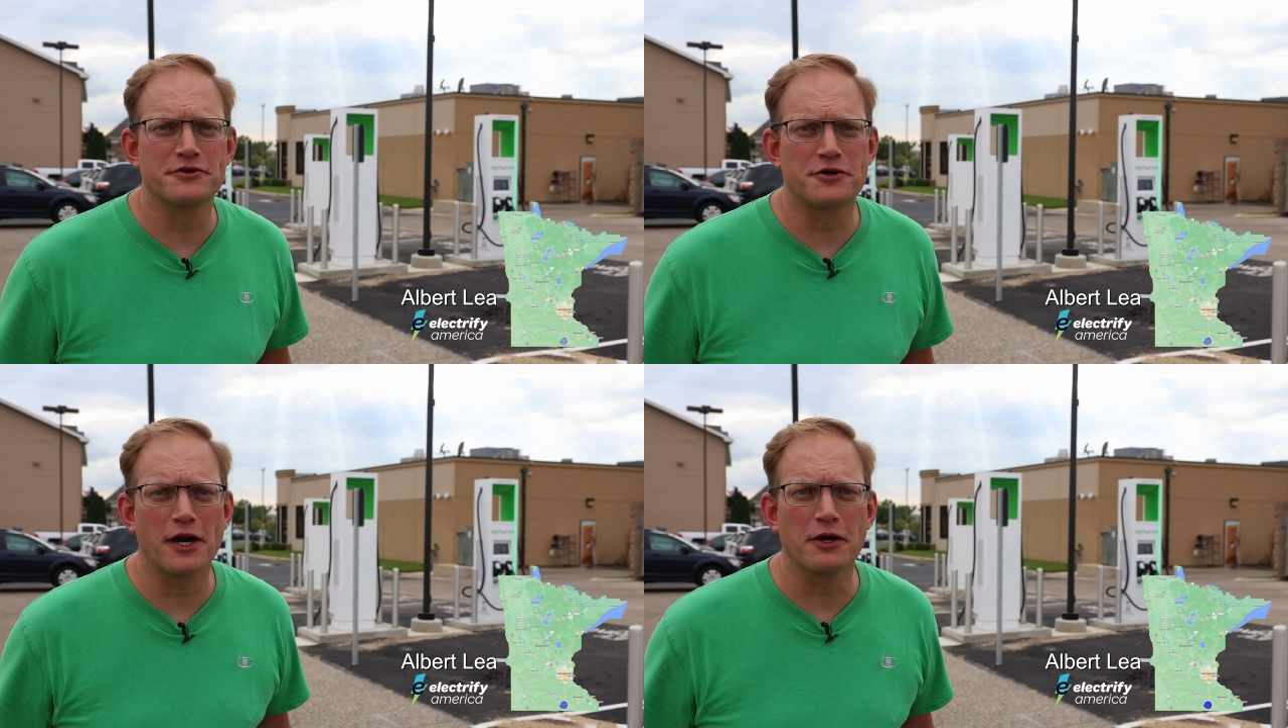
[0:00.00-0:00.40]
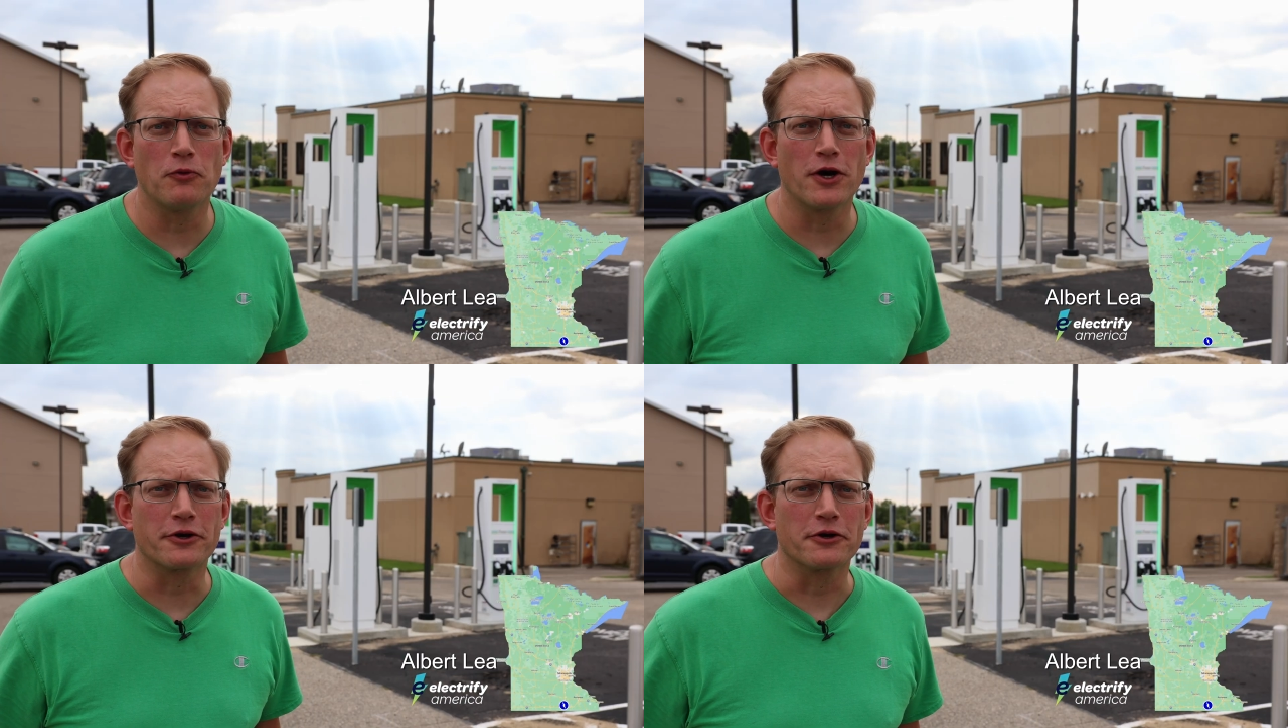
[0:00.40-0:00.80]
they're treading
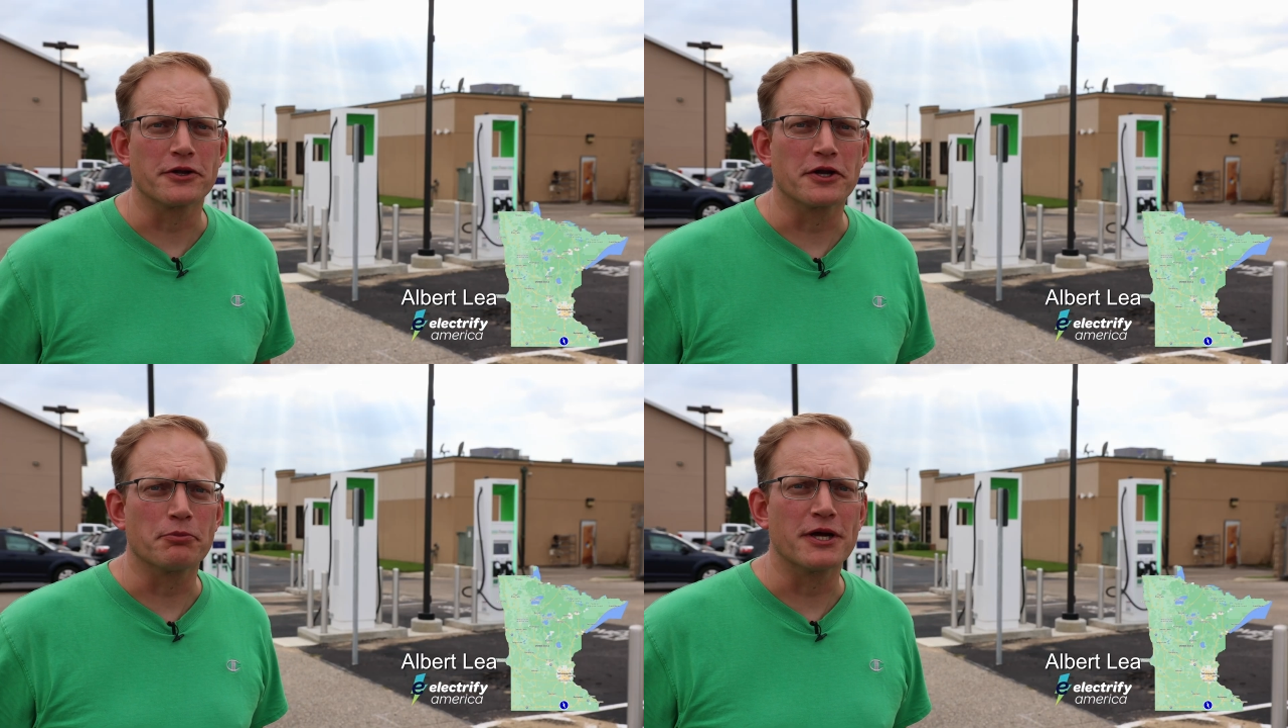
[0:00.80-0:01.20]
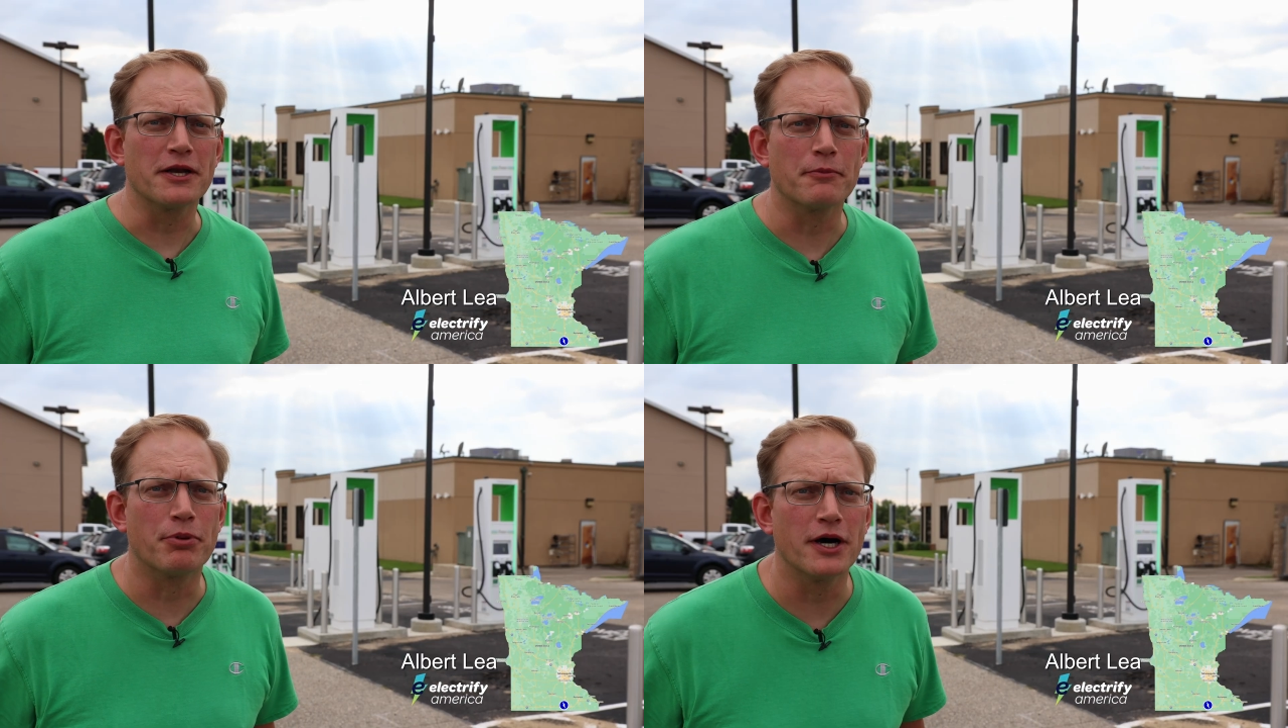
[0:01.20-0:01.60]
water a little
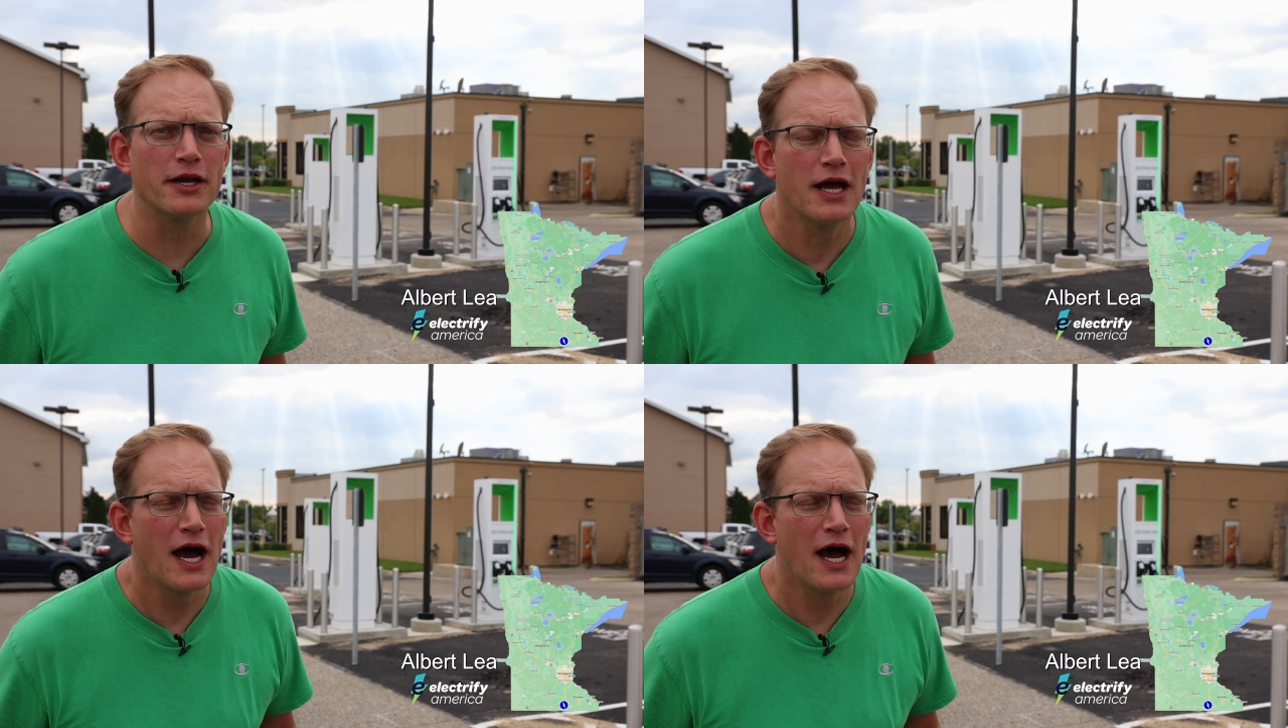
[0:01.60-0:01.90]
bit, but